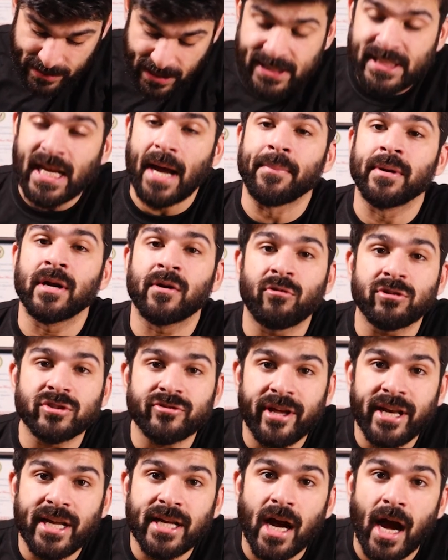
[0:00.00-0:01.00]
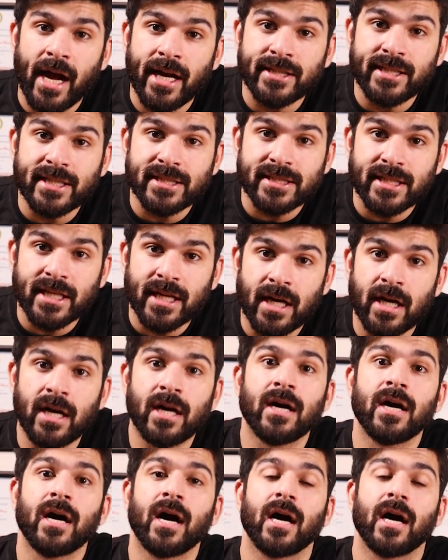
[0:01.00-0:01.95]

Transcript: The examiner was very kind this year